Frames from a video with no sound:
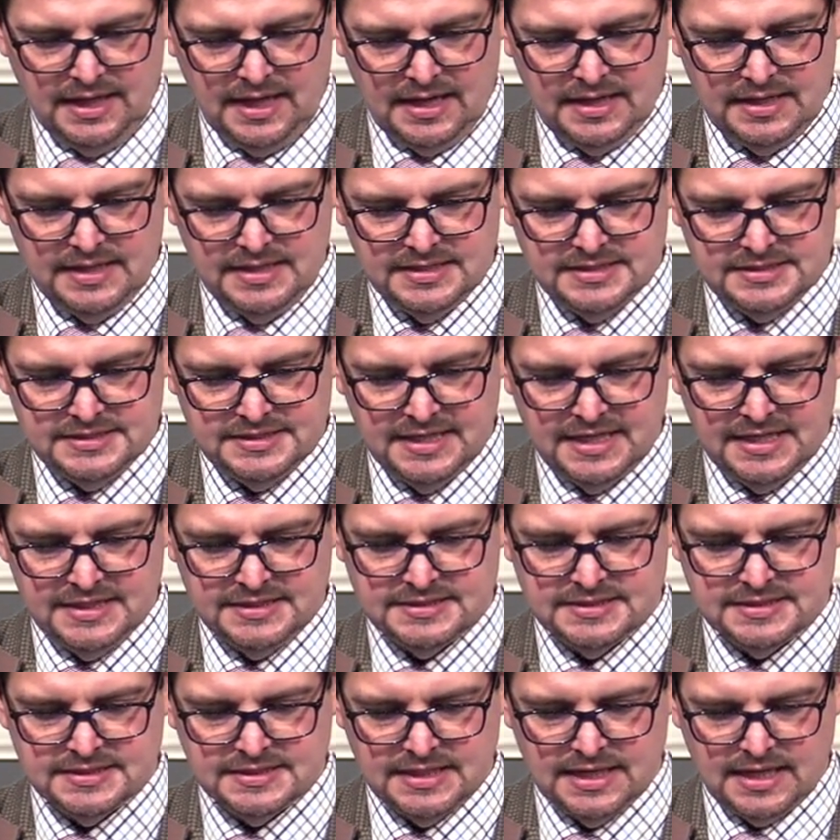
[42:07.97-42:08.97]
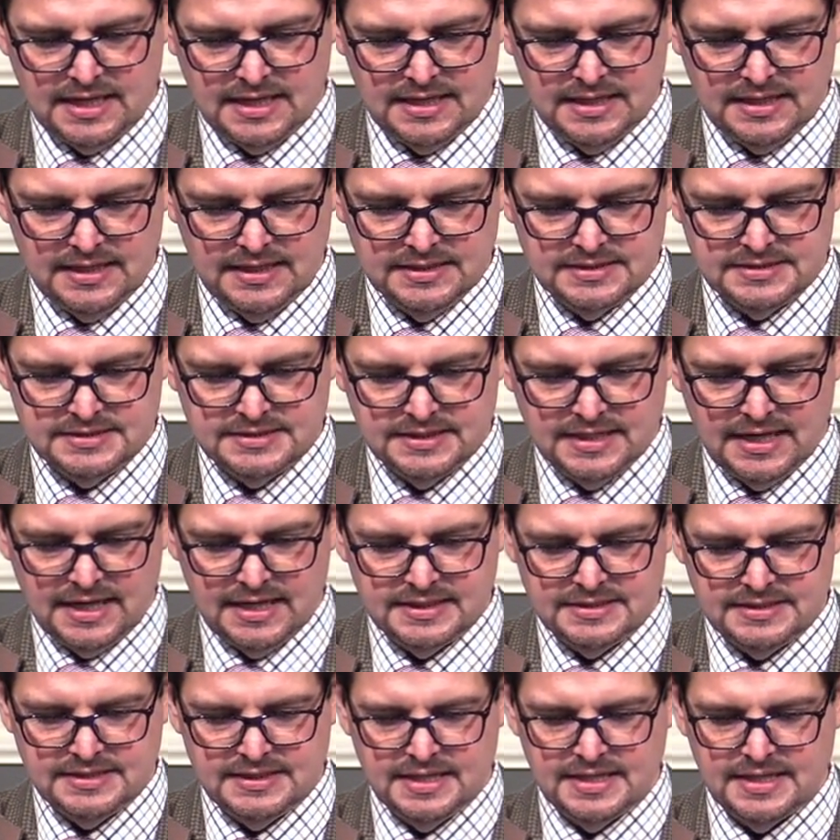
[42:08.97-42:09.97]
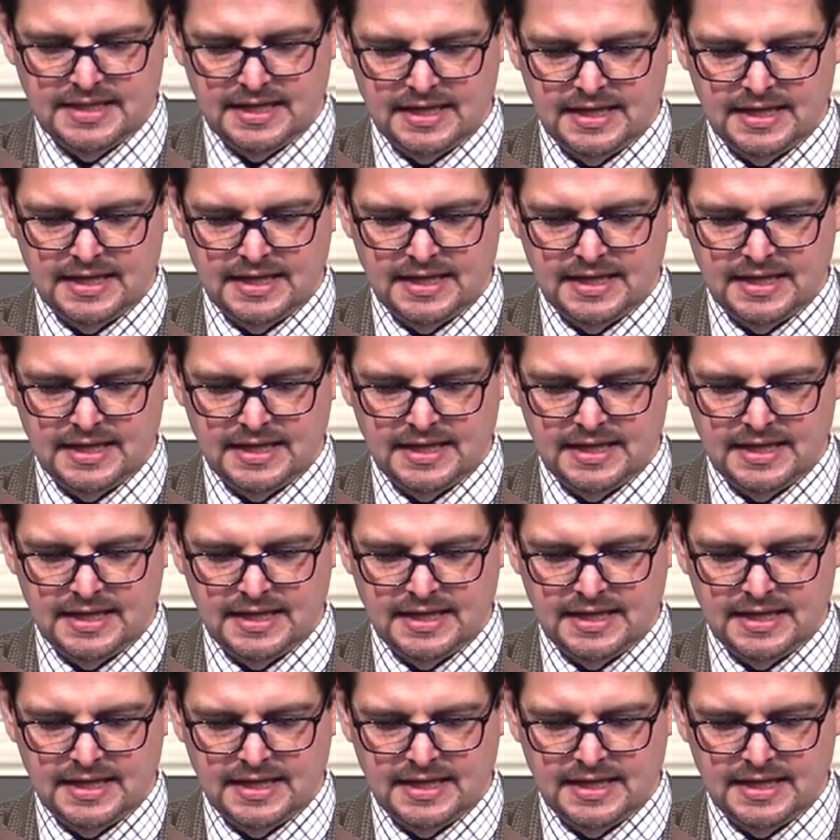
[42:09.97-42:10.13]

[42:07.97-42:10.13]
and he states uh, it's the idea